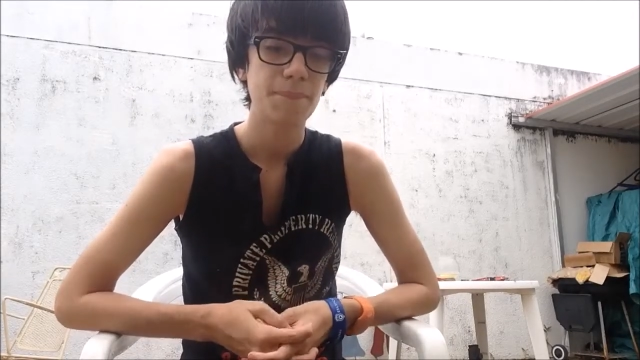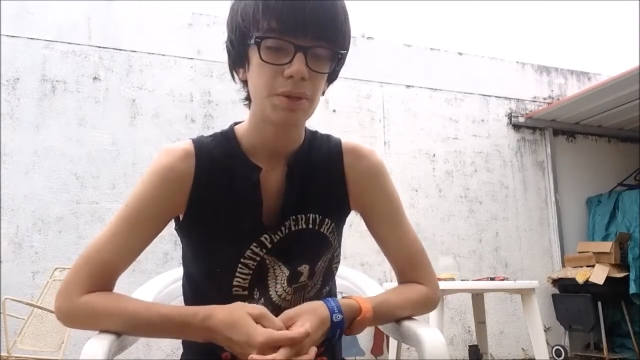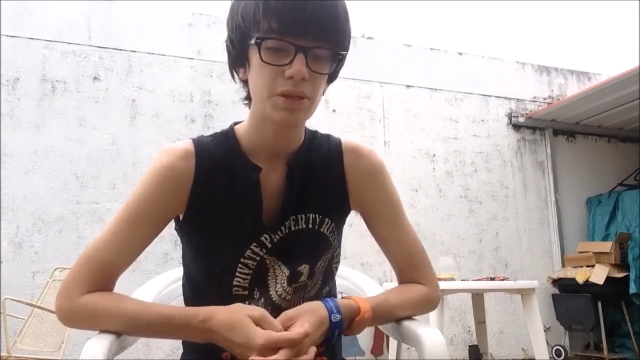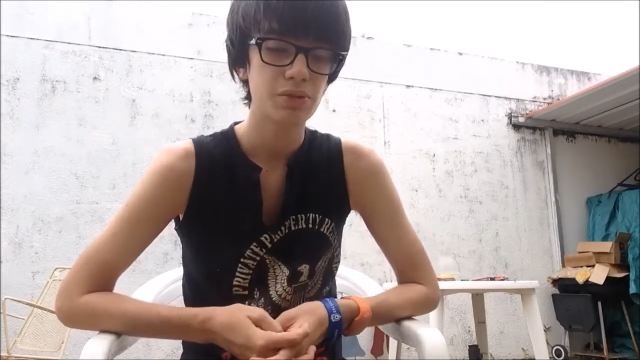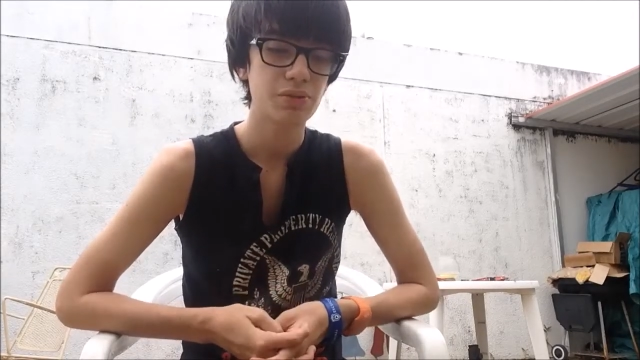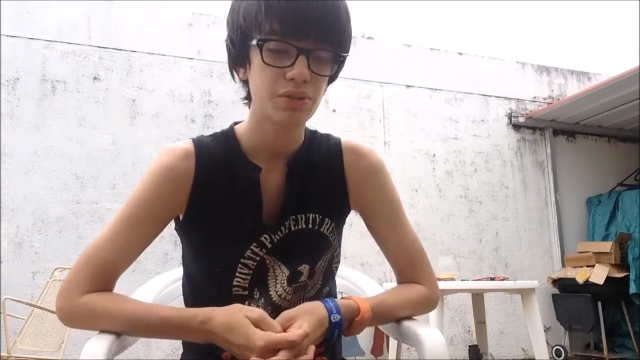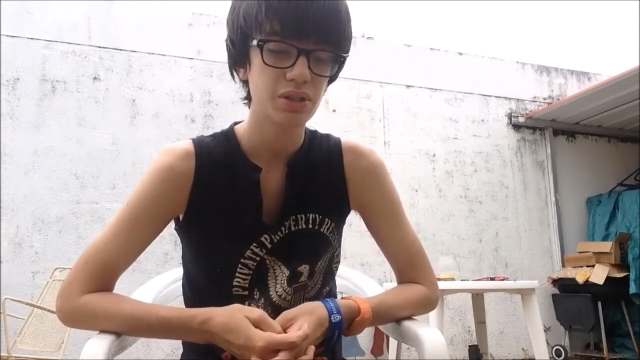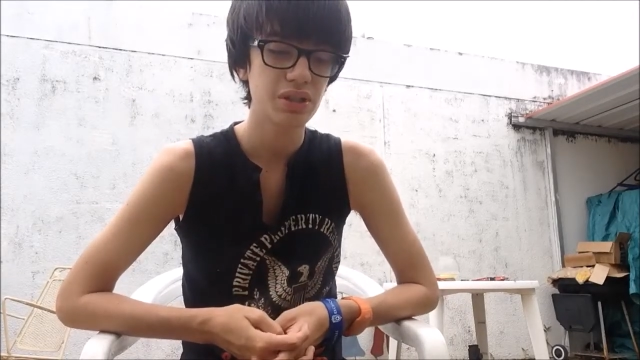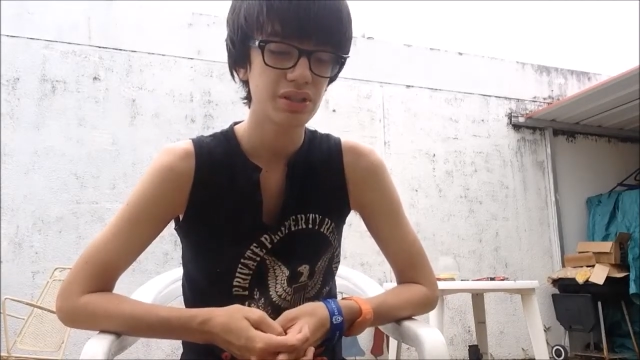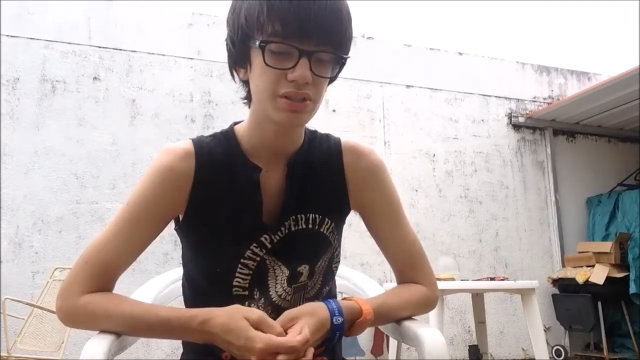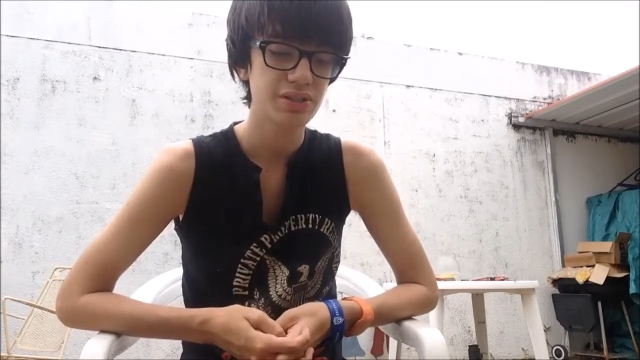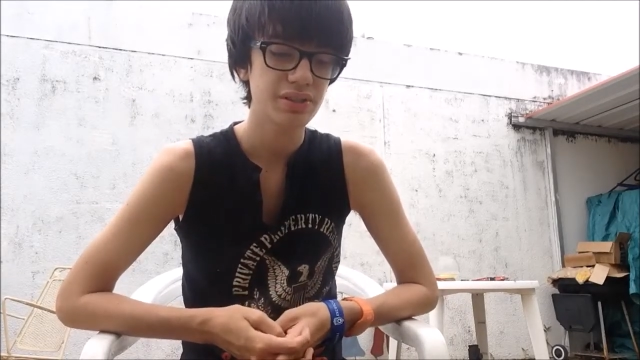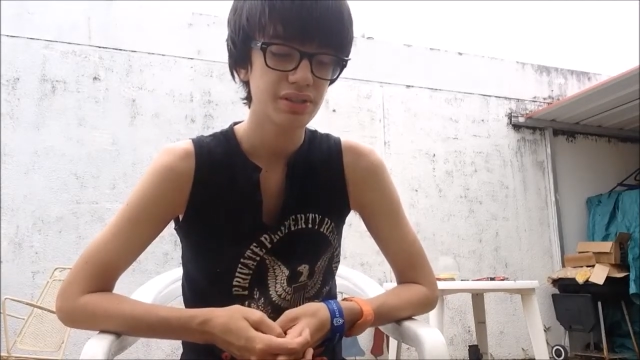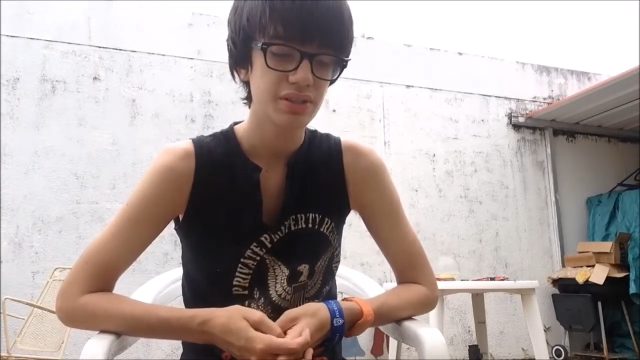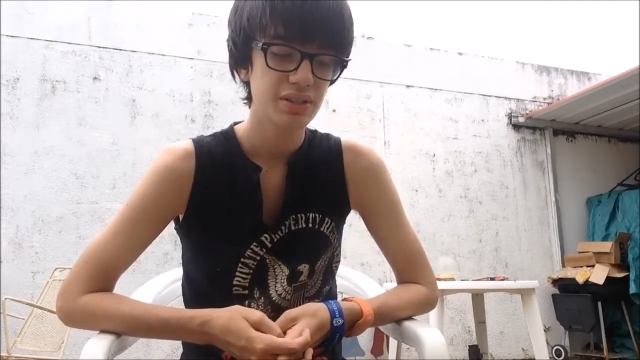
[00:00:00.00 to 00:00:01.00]
That's what it
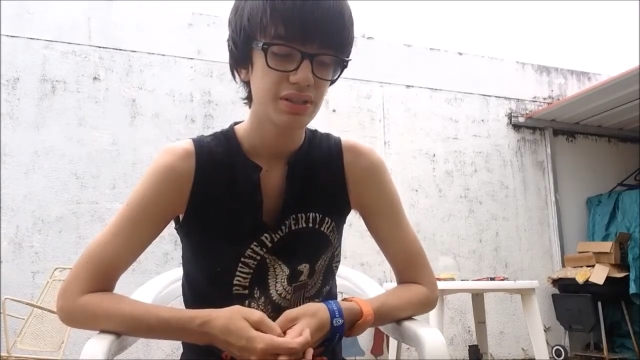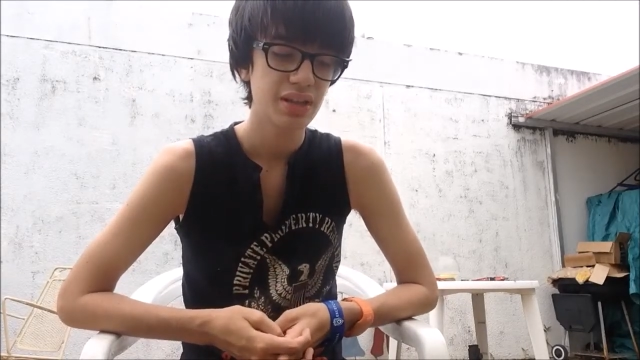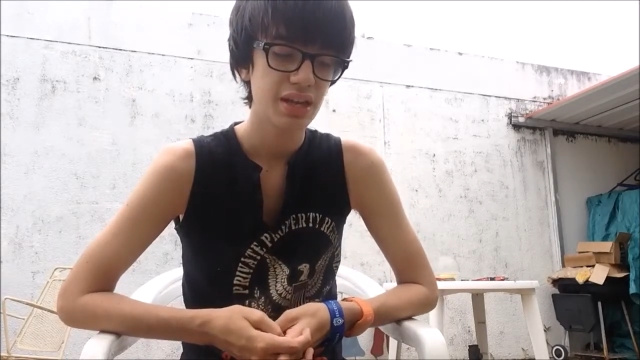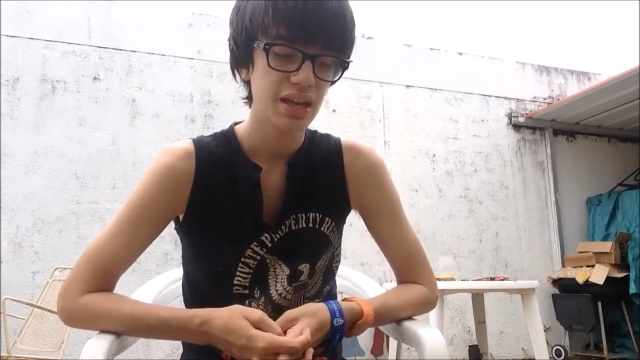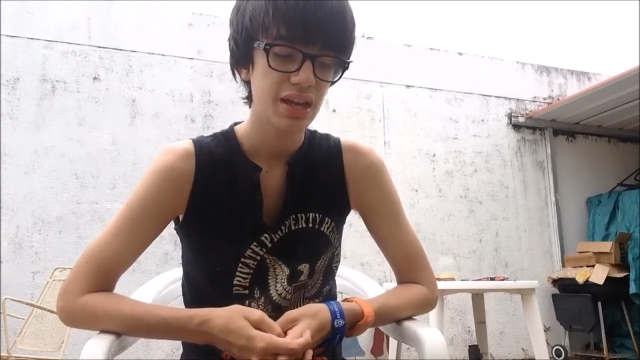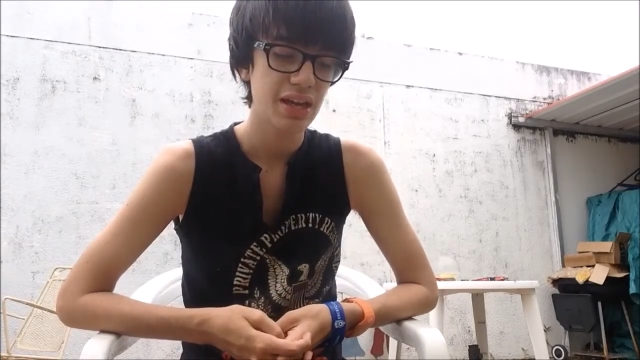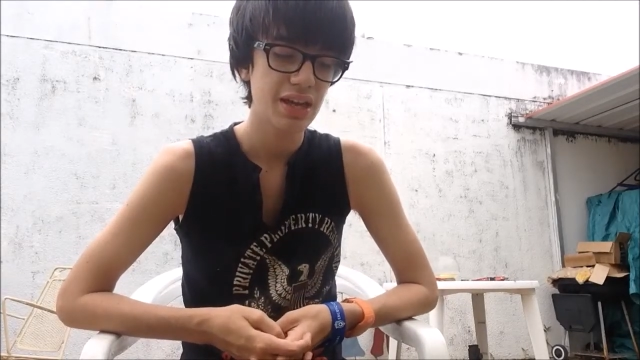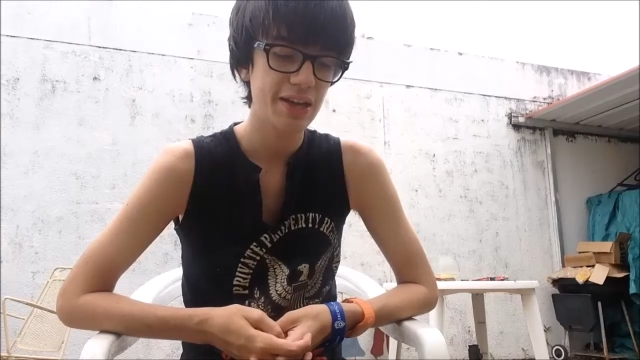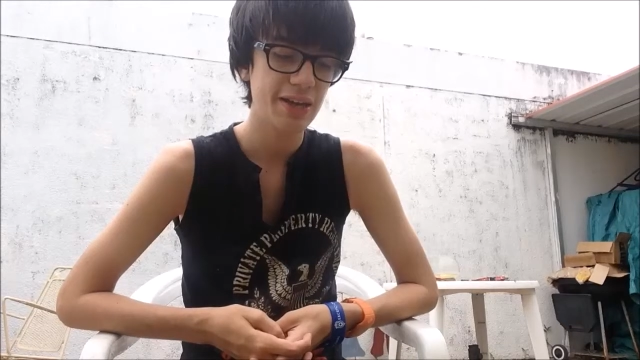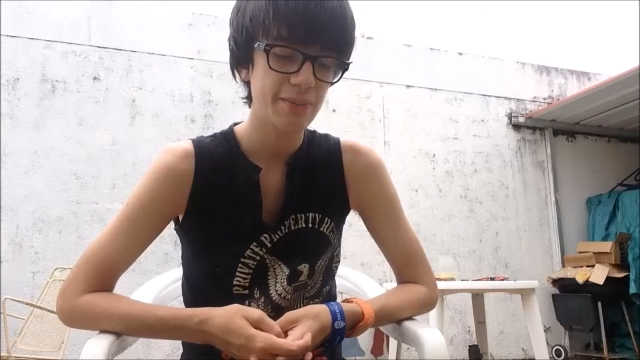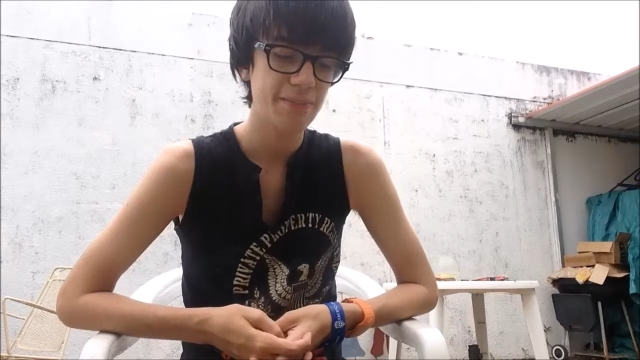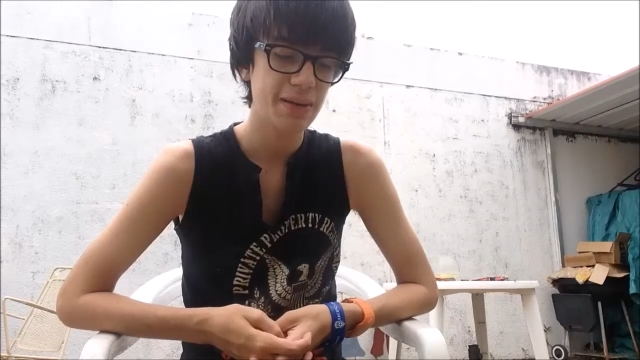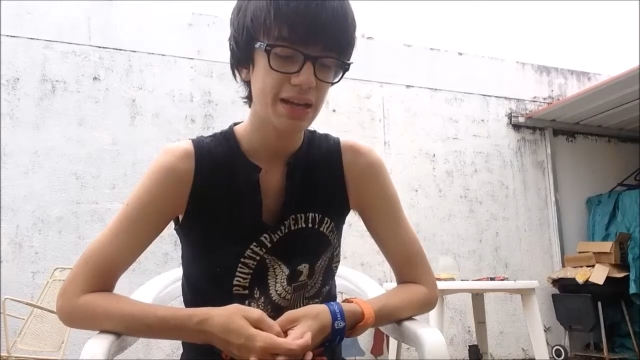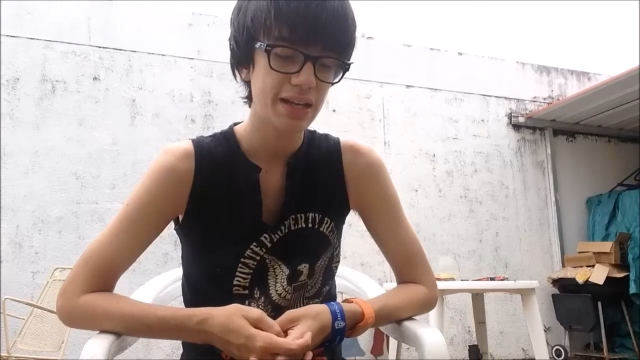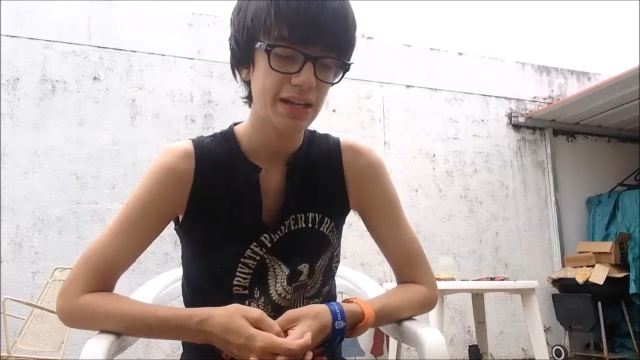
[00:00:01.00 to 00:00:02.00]
is.
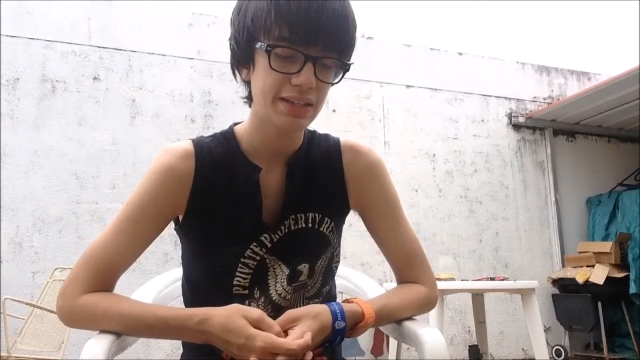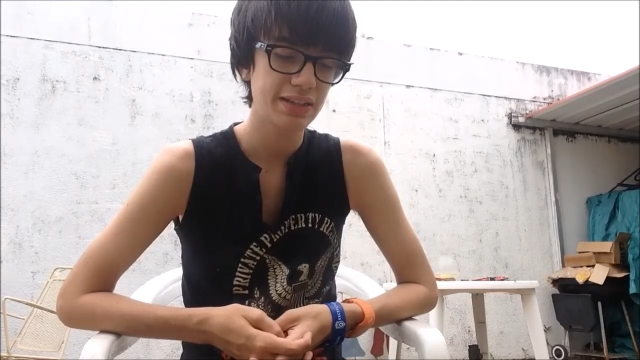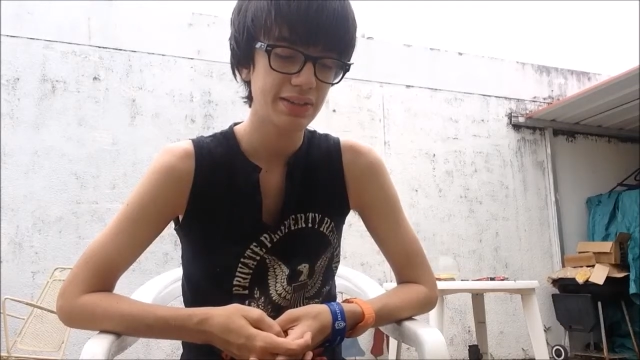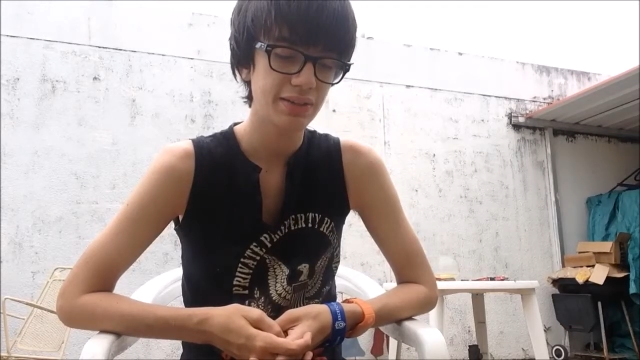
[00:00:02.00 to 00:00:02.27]
And back at